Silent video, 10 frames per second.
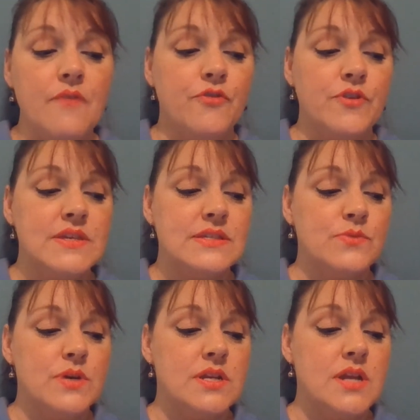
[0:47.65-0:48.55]
So this
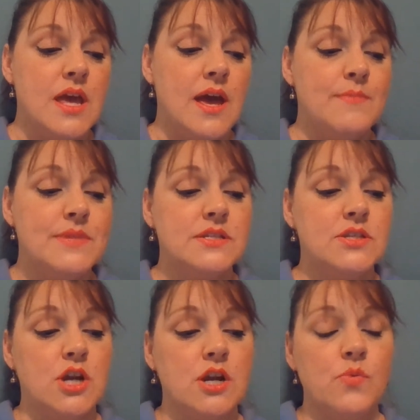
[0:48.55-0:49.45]
one, I'm going to
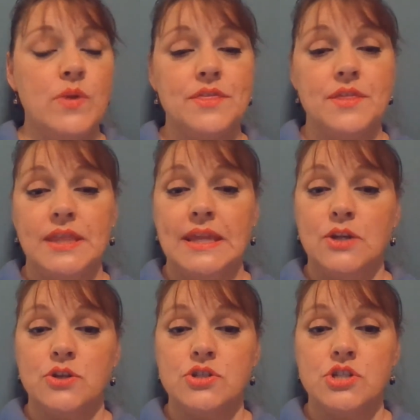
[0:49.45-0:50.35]
start with the
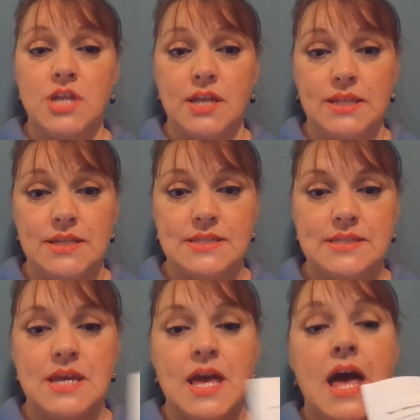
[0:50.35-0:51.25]
leader's checklist.